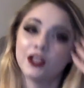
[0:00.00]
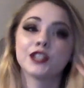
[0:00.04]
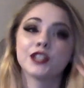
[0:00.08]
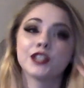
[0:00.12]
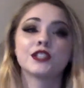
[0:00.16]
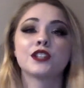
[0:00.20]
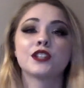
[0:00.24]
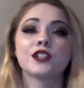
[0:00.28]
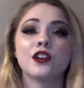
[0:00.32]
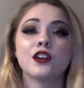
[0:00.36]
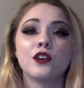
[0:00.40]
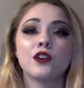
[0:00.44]

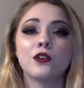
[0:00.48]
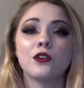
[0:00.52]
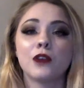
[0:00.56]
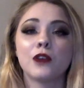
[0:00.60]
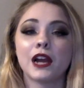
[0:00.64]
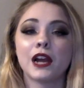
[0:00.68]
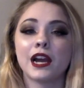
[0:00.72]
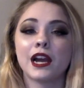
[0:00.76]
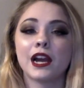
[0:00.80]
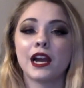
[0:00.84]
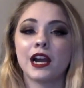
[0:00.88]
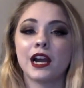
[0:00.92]
So
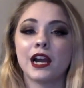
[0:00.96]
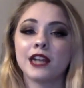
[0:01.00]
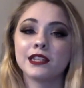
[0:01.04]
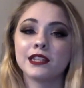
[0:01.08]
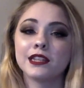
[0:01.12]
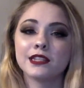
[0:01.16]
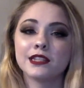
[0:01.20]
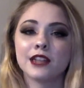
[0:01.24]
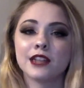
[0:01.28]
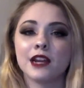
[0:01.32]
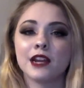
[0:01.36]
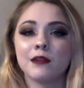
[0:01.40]
at the
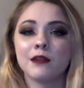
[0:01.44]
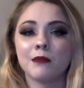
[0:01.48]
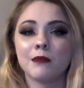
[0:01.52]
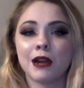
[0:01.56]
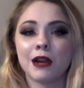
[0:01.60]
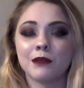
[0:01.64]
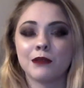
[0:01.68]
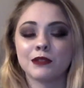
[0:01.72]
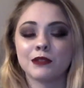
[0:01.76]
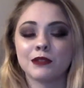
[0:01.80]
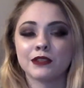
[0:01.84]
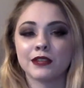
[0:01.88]
time,
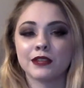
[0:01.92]
I was